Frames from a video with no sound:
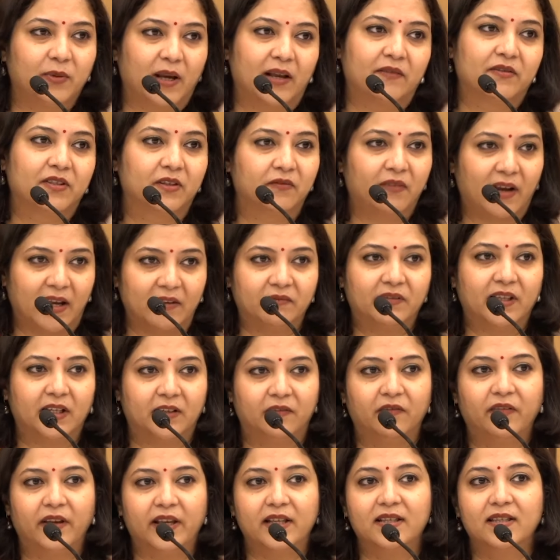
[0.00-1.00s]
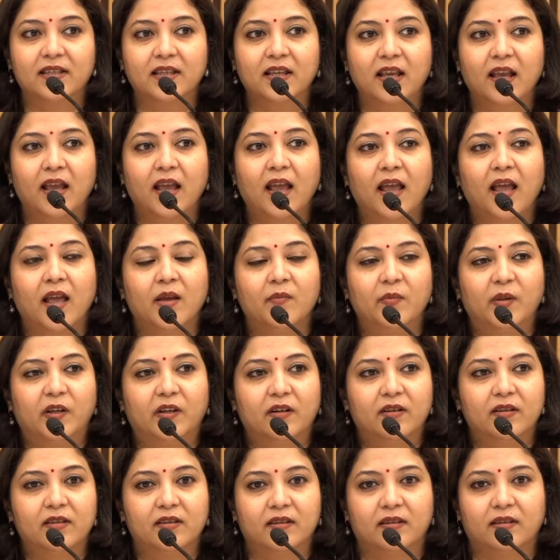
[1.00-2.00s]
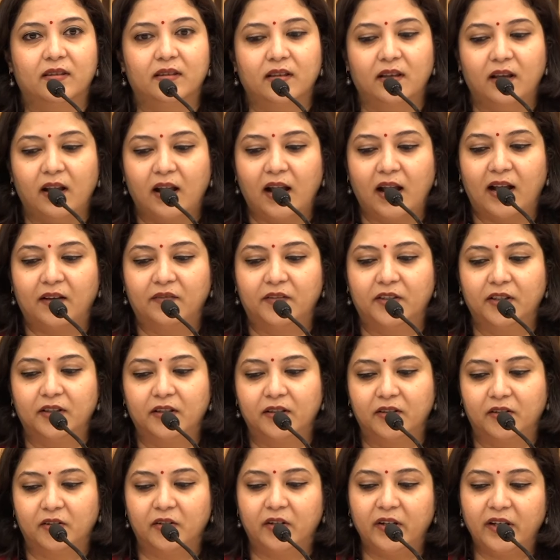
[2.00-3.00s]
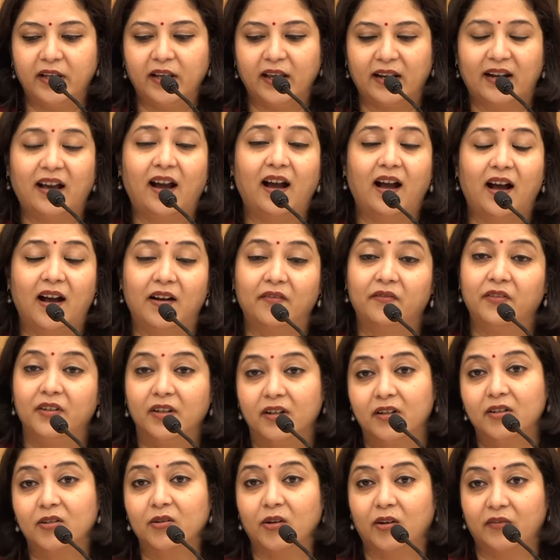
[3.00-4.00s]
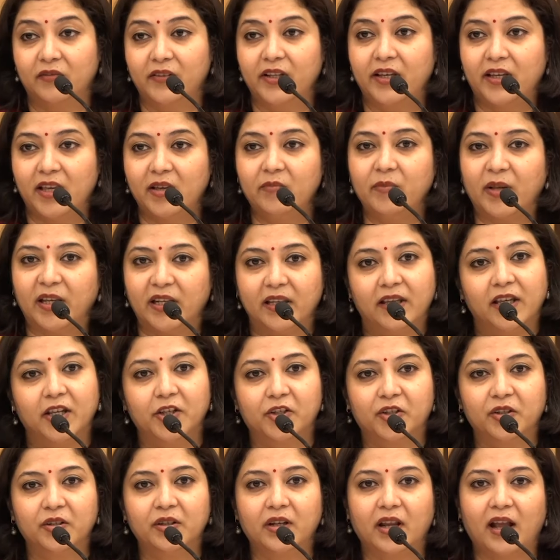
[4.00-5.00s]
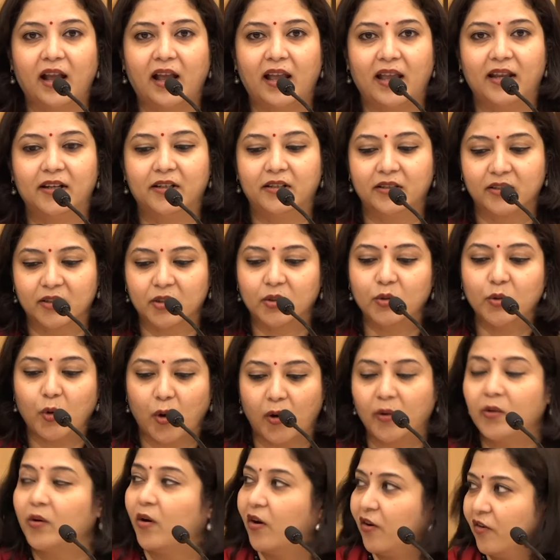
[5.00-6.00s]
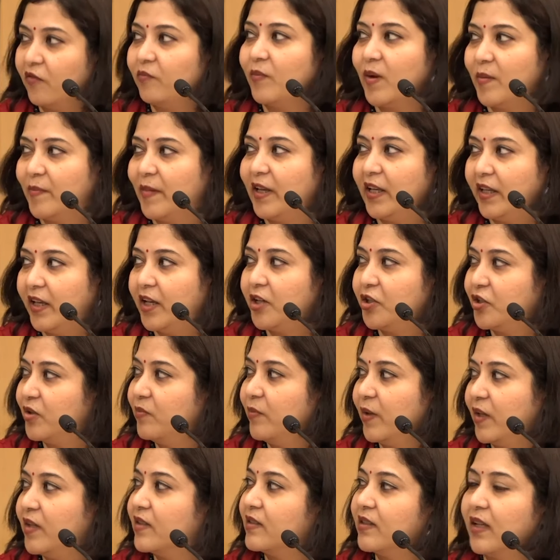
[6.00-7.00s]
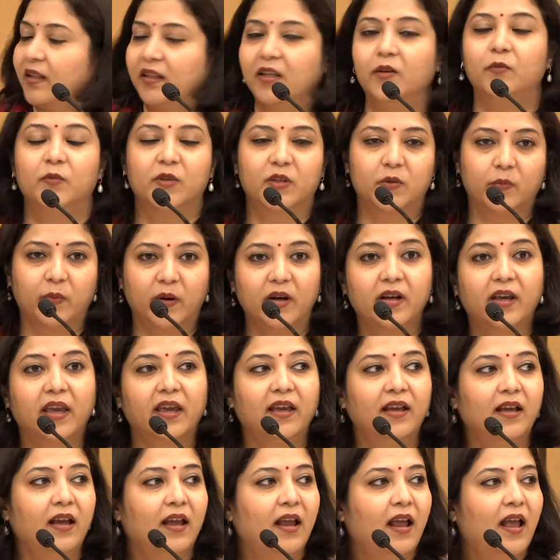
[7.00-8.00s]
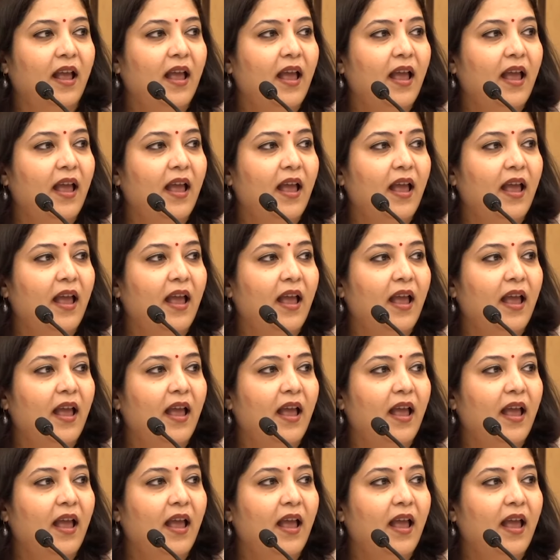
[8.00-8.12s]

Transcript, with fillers: to have survived that phase, because after 3.5 years of taking medication, I had just gone off my medication because nothing was working,